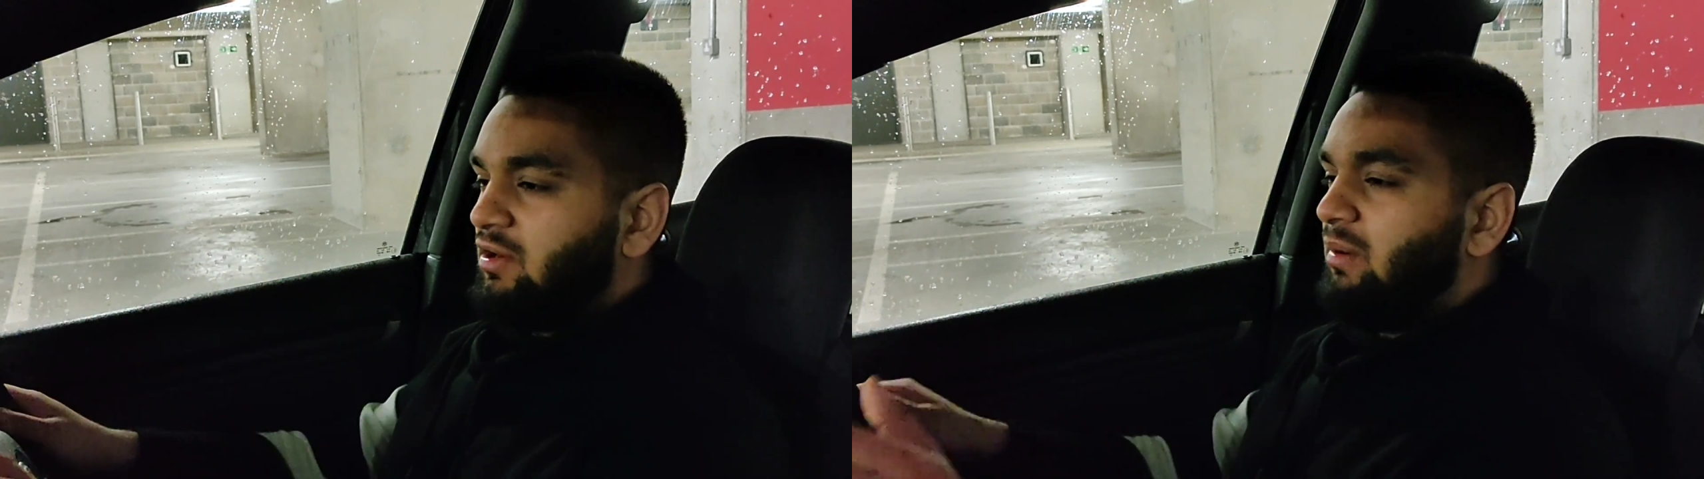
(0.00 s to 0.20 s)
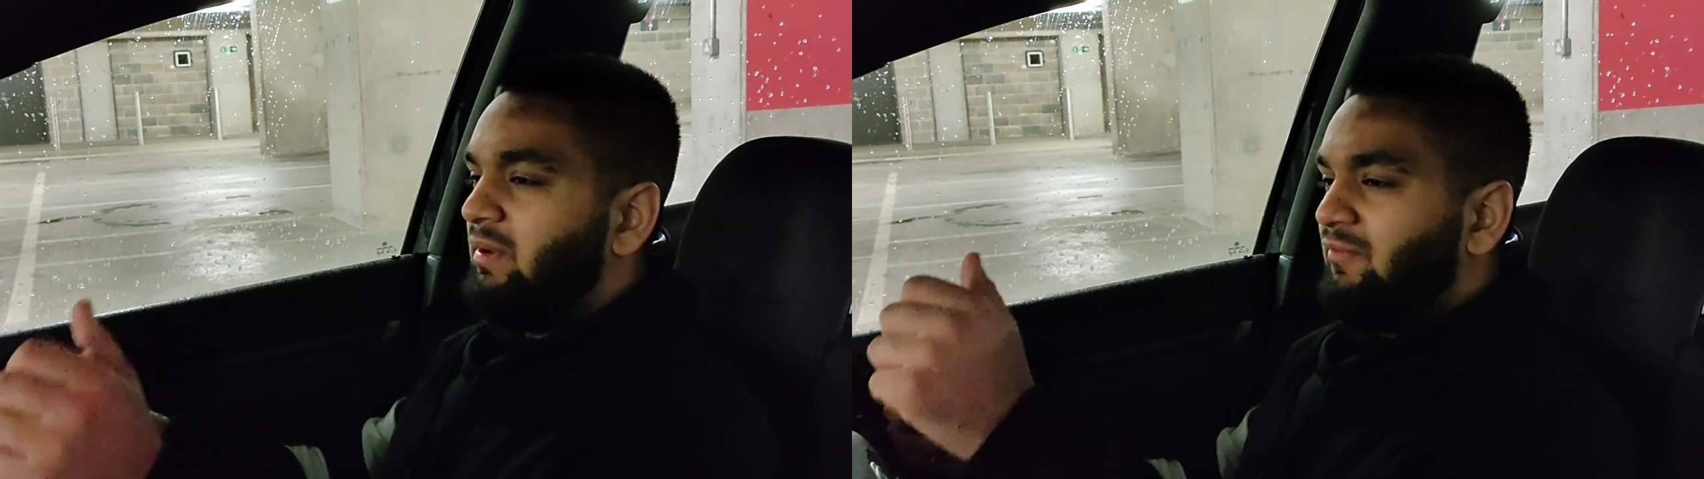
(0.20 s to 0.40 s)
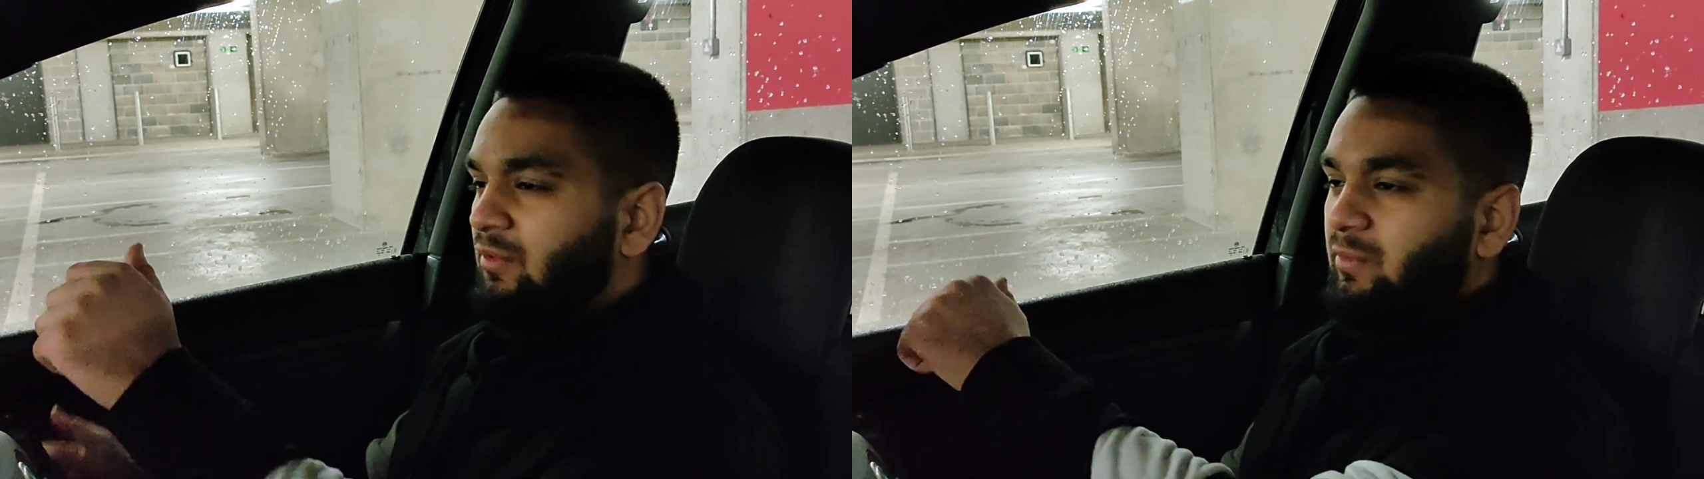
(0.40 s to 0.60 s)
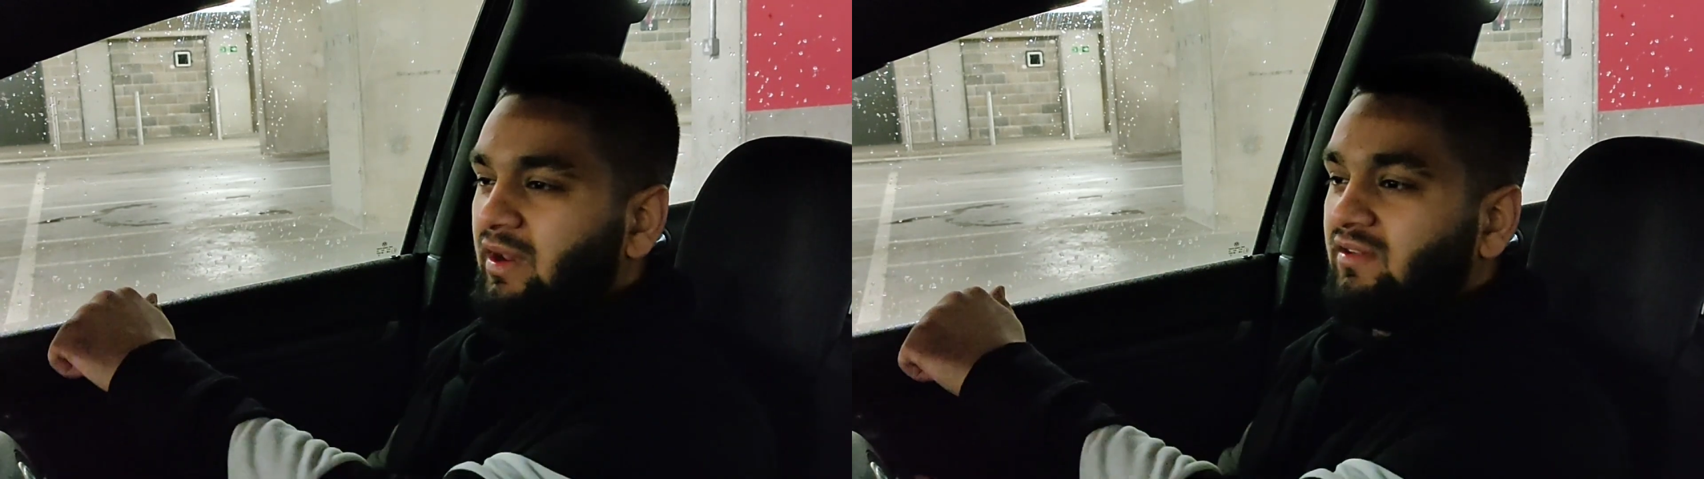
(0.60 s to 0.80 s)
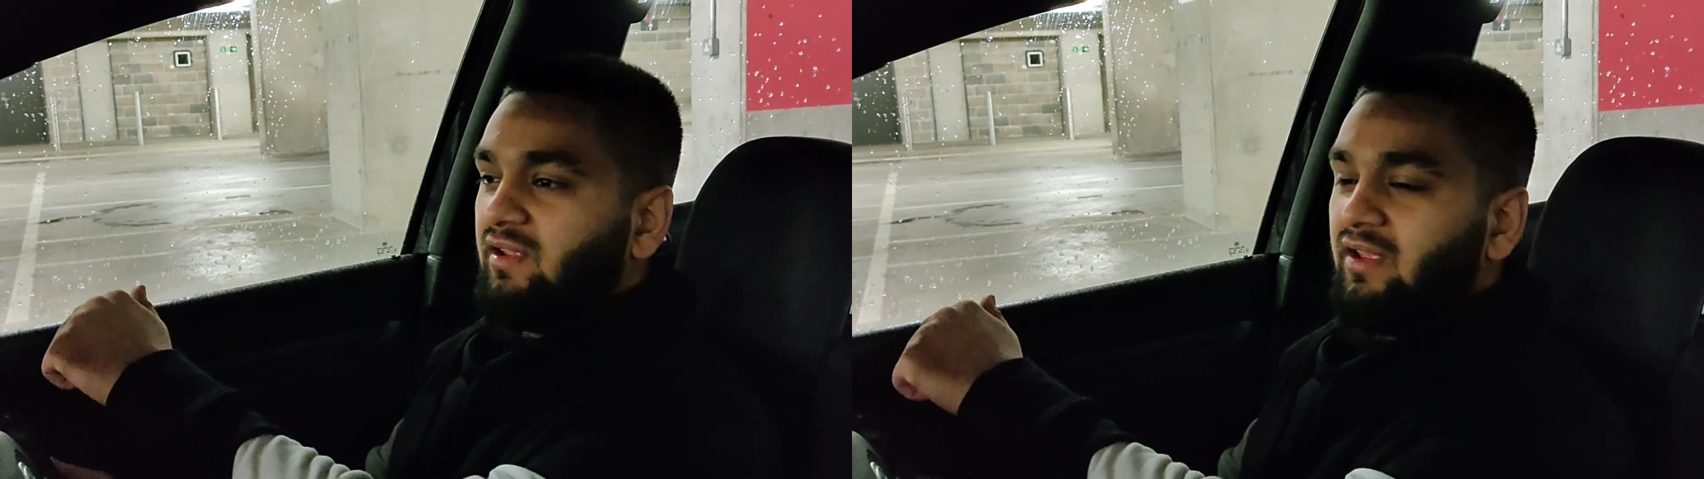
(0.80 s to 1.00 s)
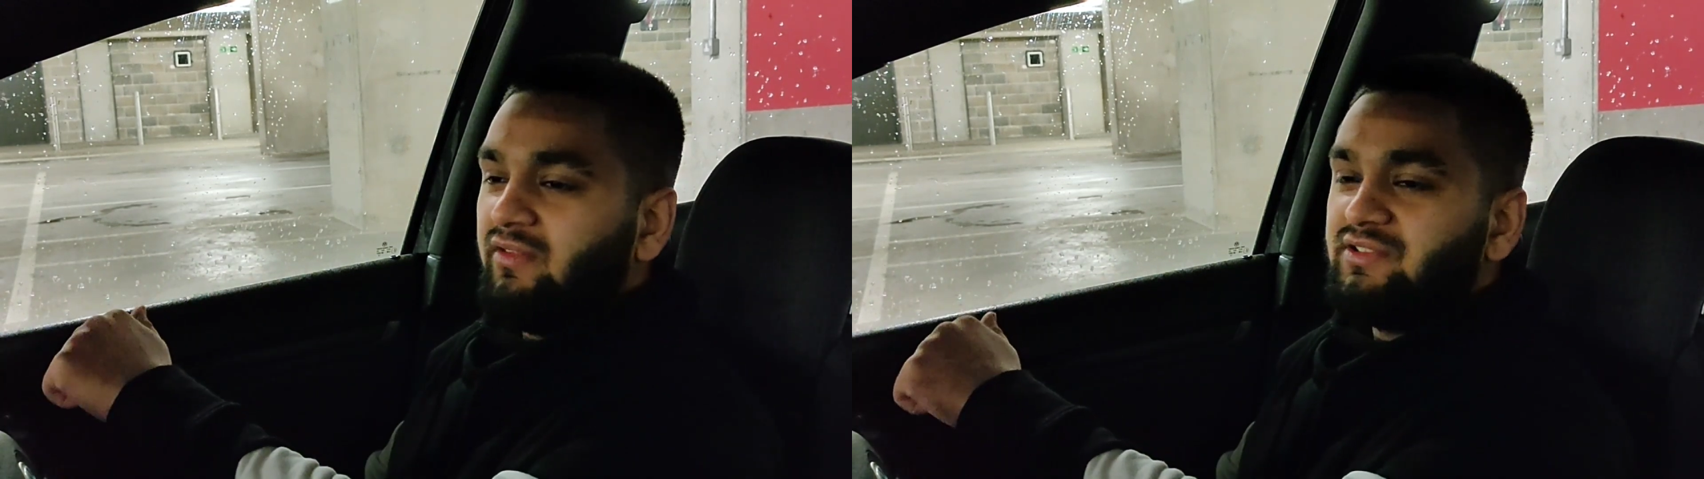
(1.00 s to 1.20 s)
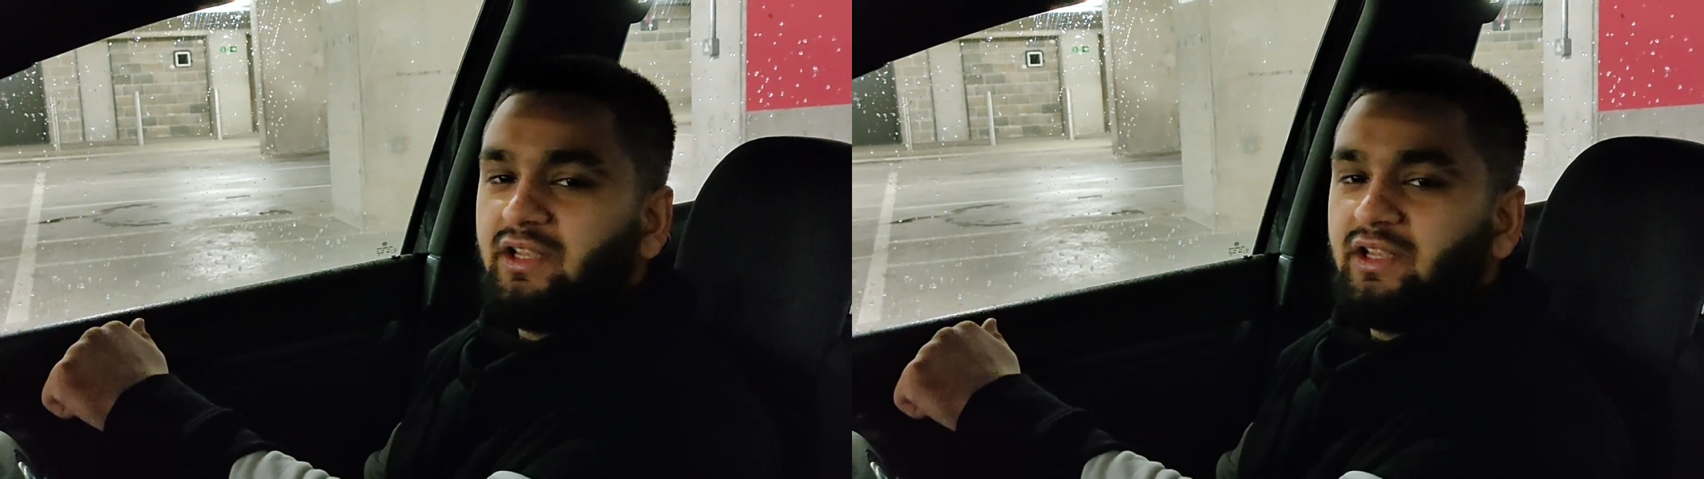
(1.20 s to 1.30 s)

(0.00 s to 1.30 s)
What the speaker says: coming from when I turn the